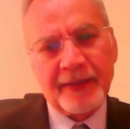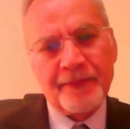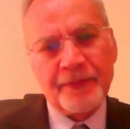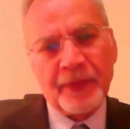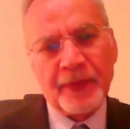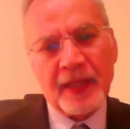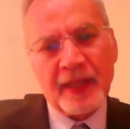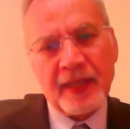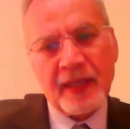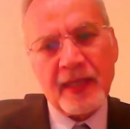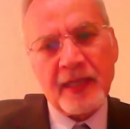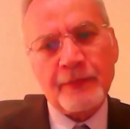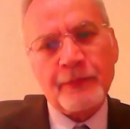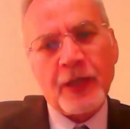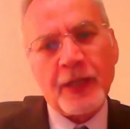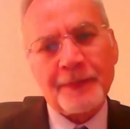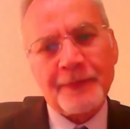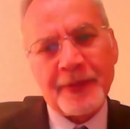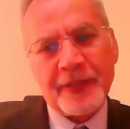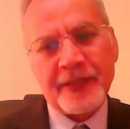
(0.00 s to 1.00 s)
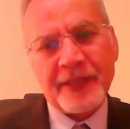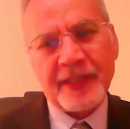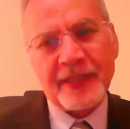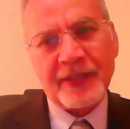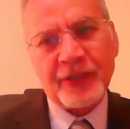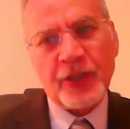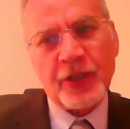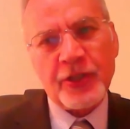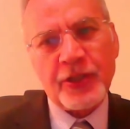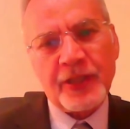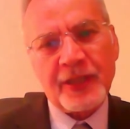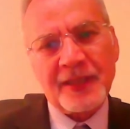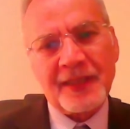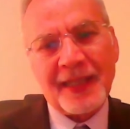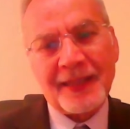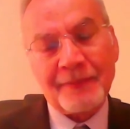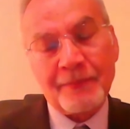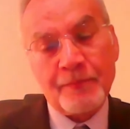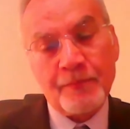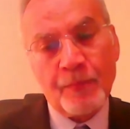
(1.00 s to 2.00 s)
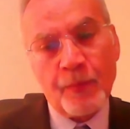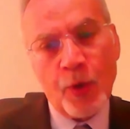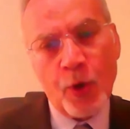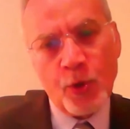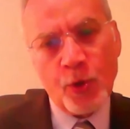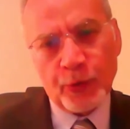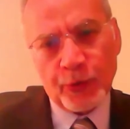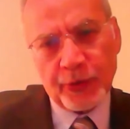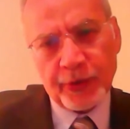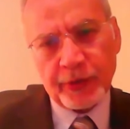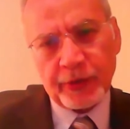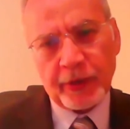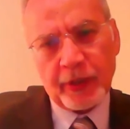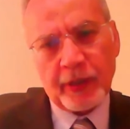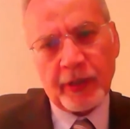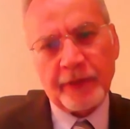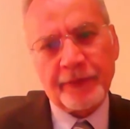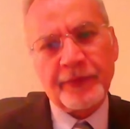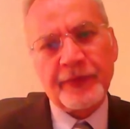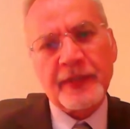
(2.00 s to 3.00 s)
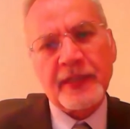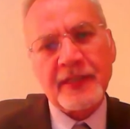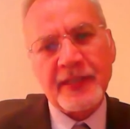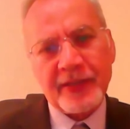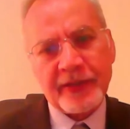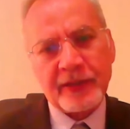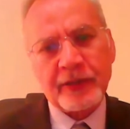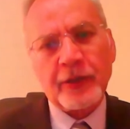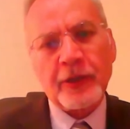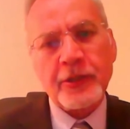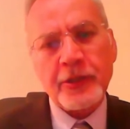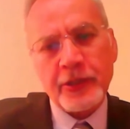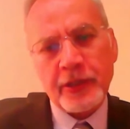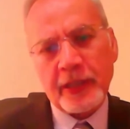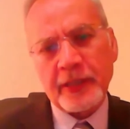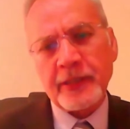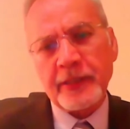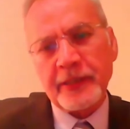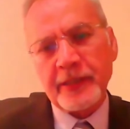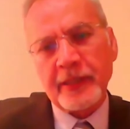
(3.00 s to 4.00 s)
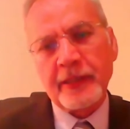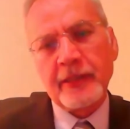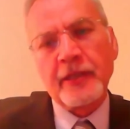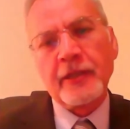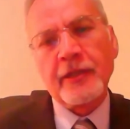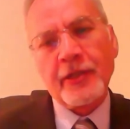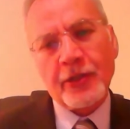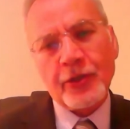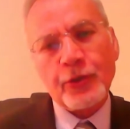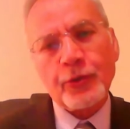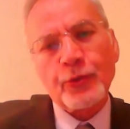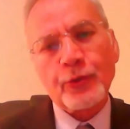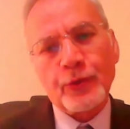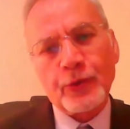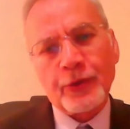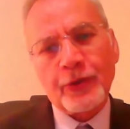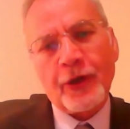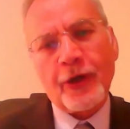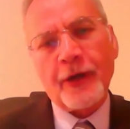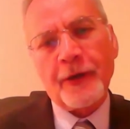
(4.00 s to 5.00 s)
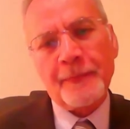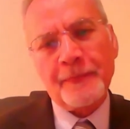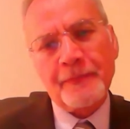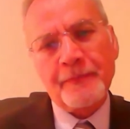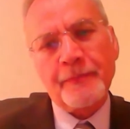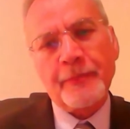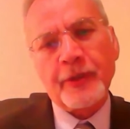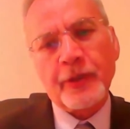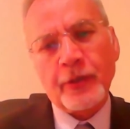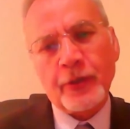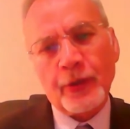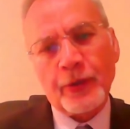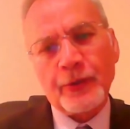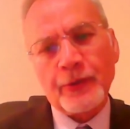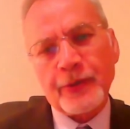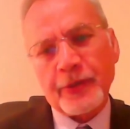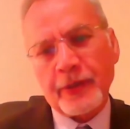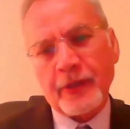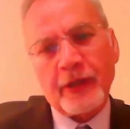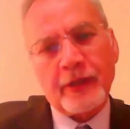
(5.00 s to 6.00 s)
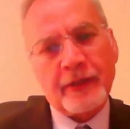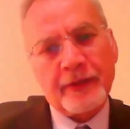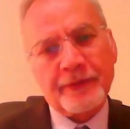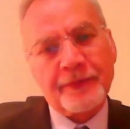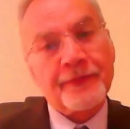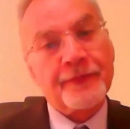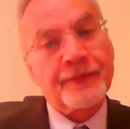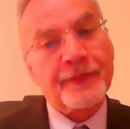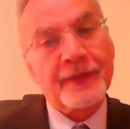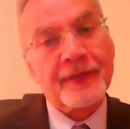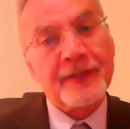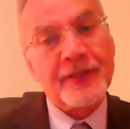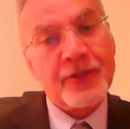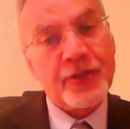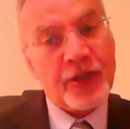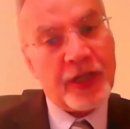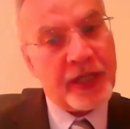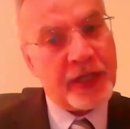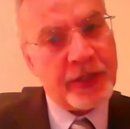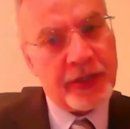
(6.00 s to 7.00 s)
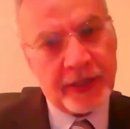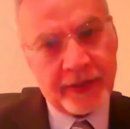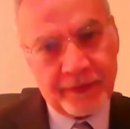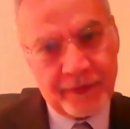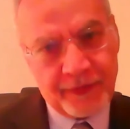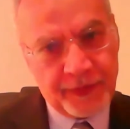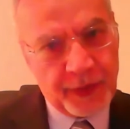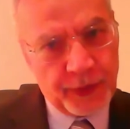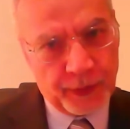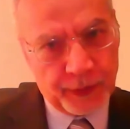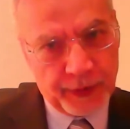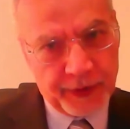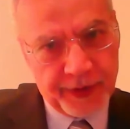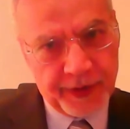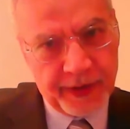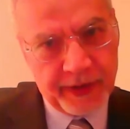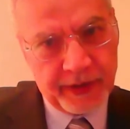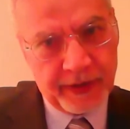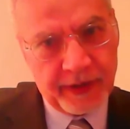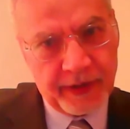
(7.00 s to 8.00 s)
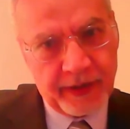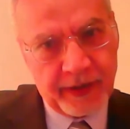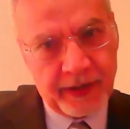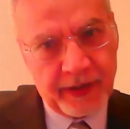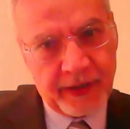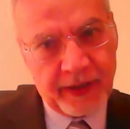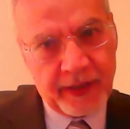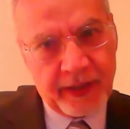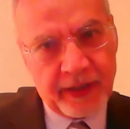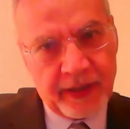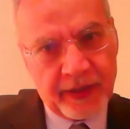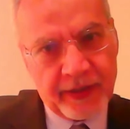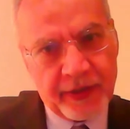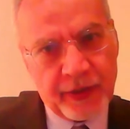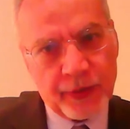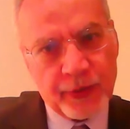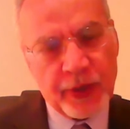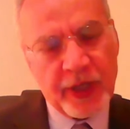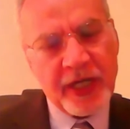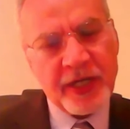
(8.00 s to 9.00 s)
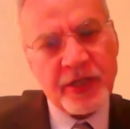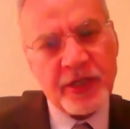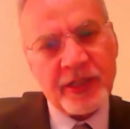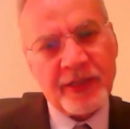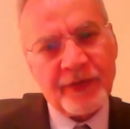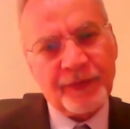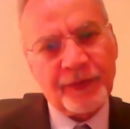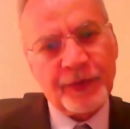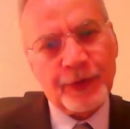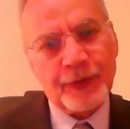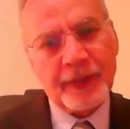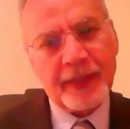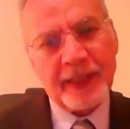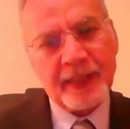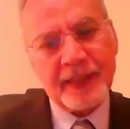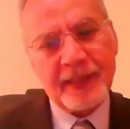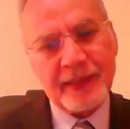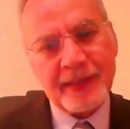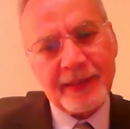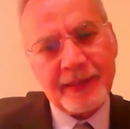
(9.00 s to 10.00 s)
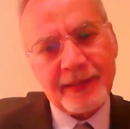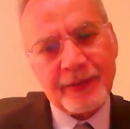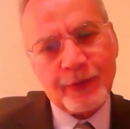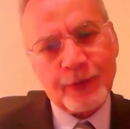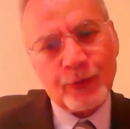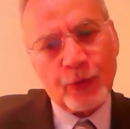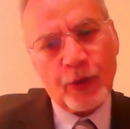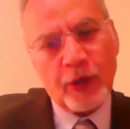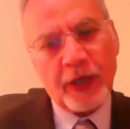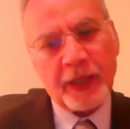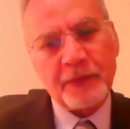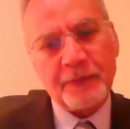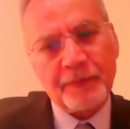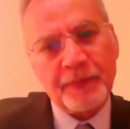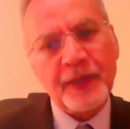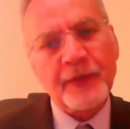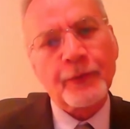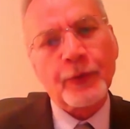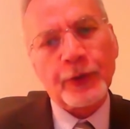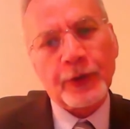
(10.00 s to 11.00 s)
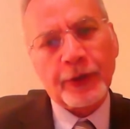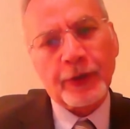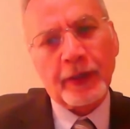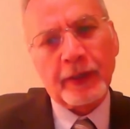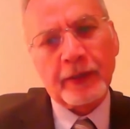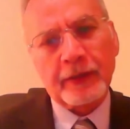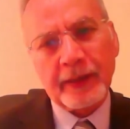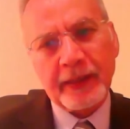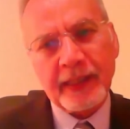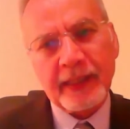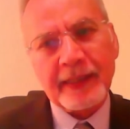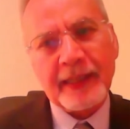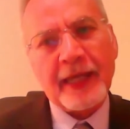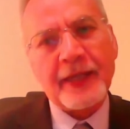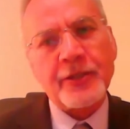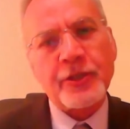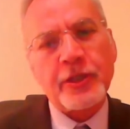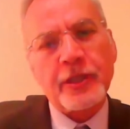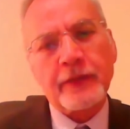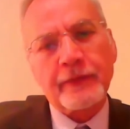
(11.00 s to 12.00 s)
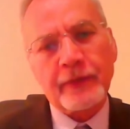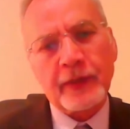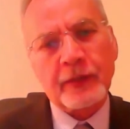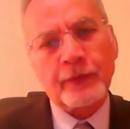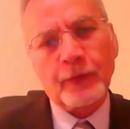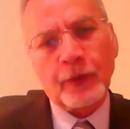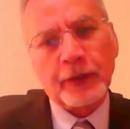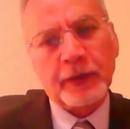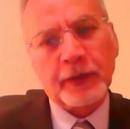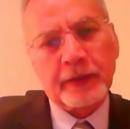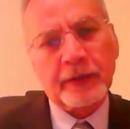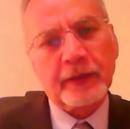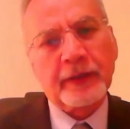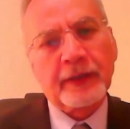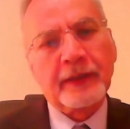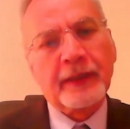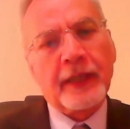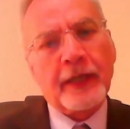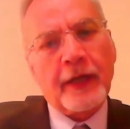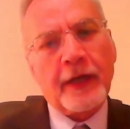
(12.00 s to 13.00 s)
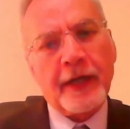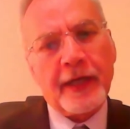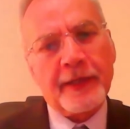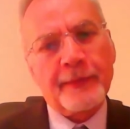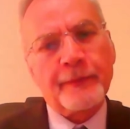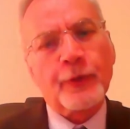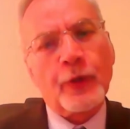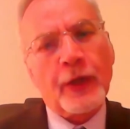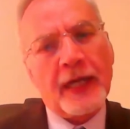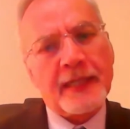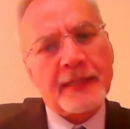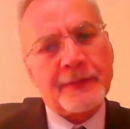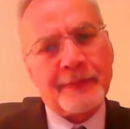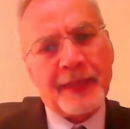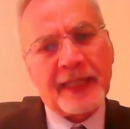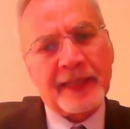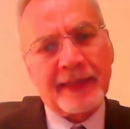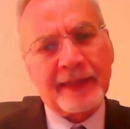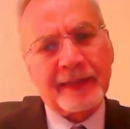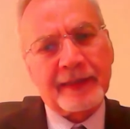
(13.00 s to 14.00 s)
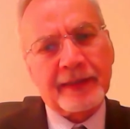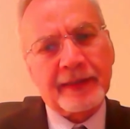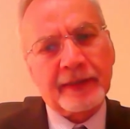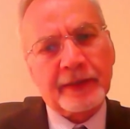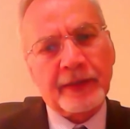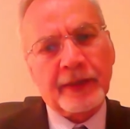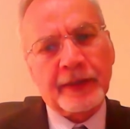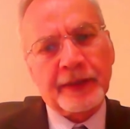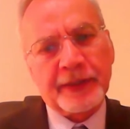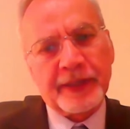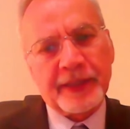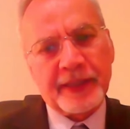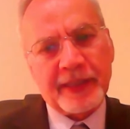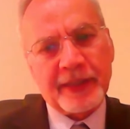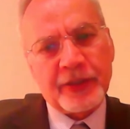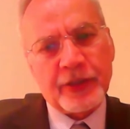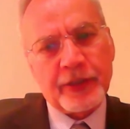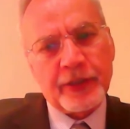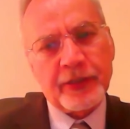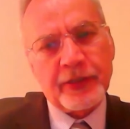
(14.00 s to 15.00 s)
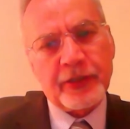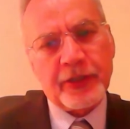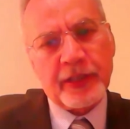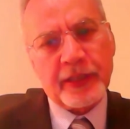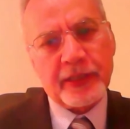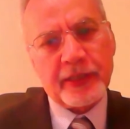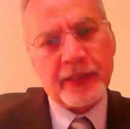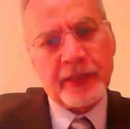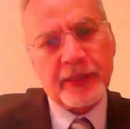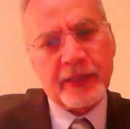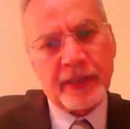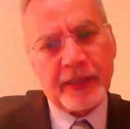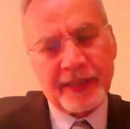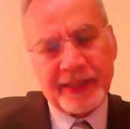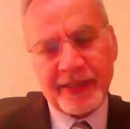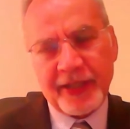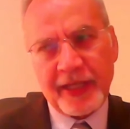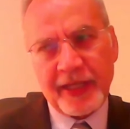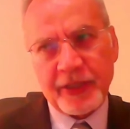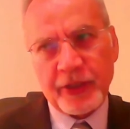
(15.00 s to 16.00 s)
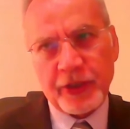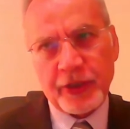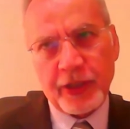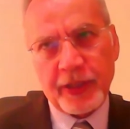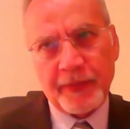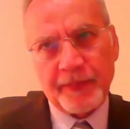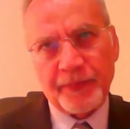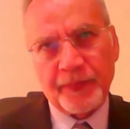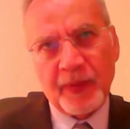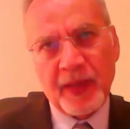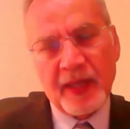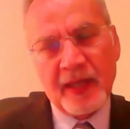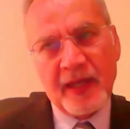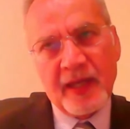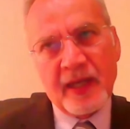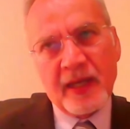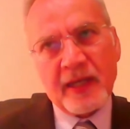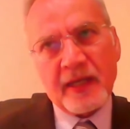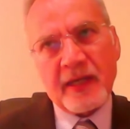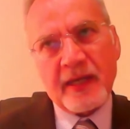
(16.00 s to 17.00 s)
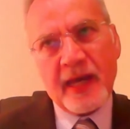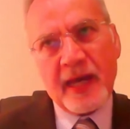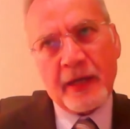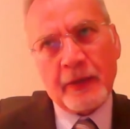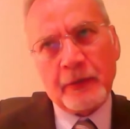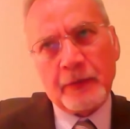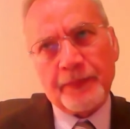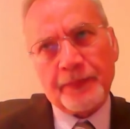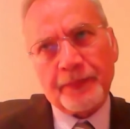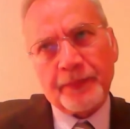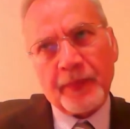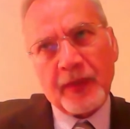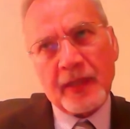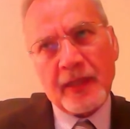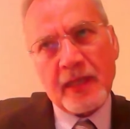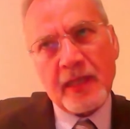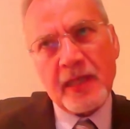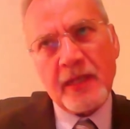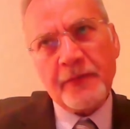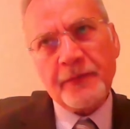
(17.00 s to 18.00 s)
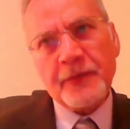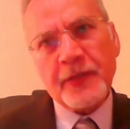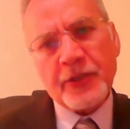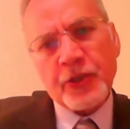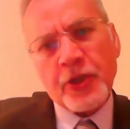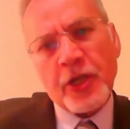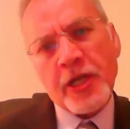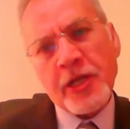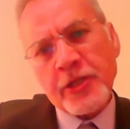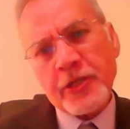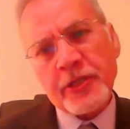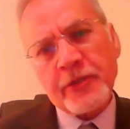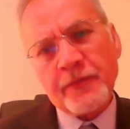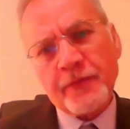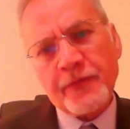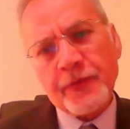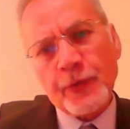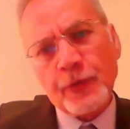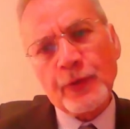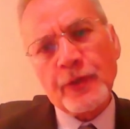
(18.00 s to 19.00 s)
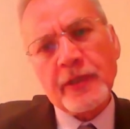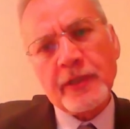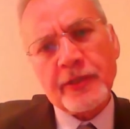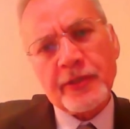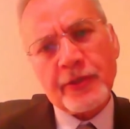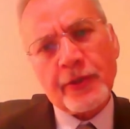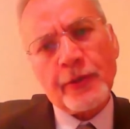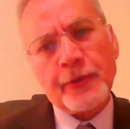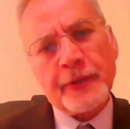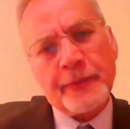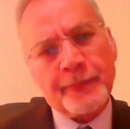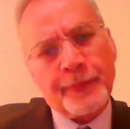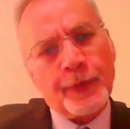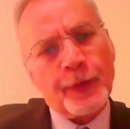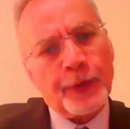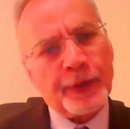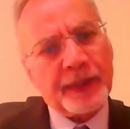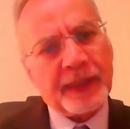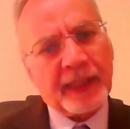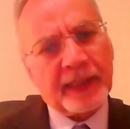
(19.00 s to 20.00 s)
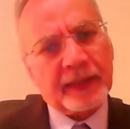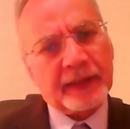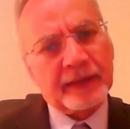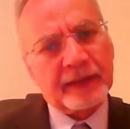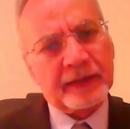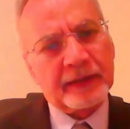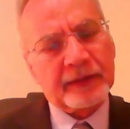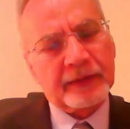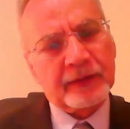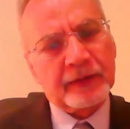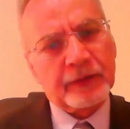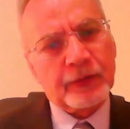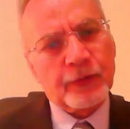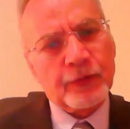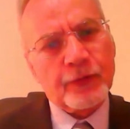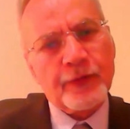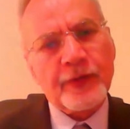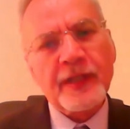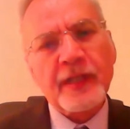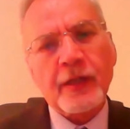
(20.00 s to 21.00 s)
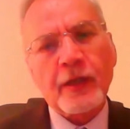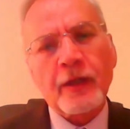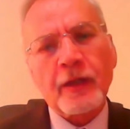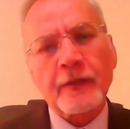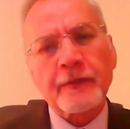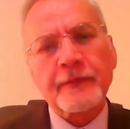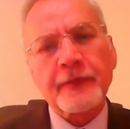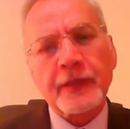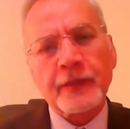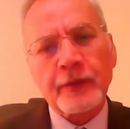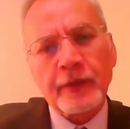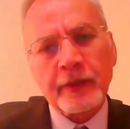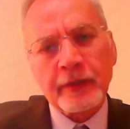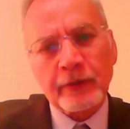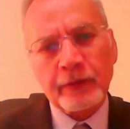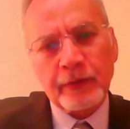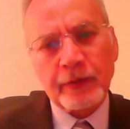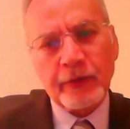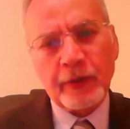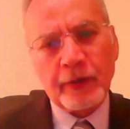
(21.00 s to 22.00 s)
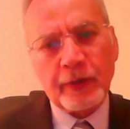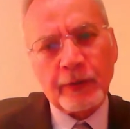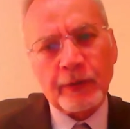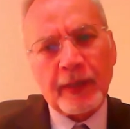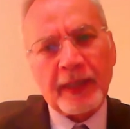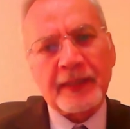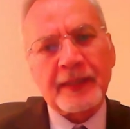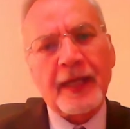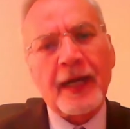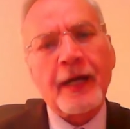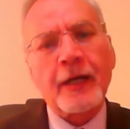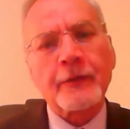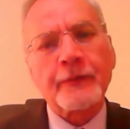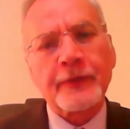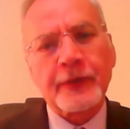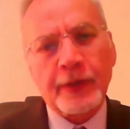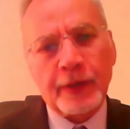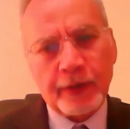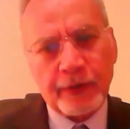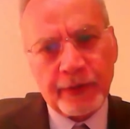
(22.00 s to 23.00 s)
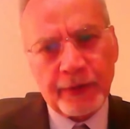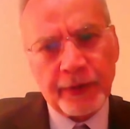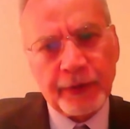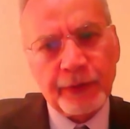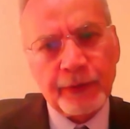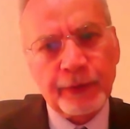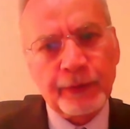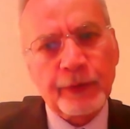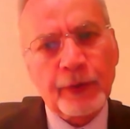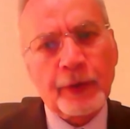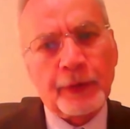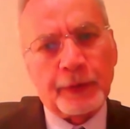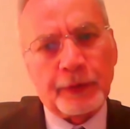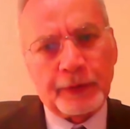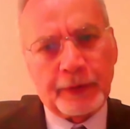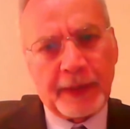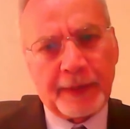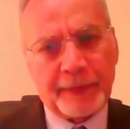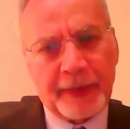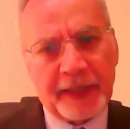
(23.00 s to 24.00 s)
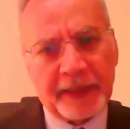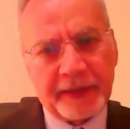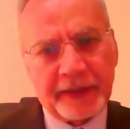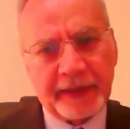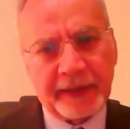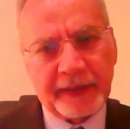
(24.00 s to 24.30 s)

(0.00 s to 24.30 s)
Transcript: in my presentation that most of these reductions should come because of changing fuels. So changing fuel is quite pivotal in achieving what IMO has mandated under its GHG strategy. Now, if the change in fuel is so important, where are we going to go and how we are going to go about it?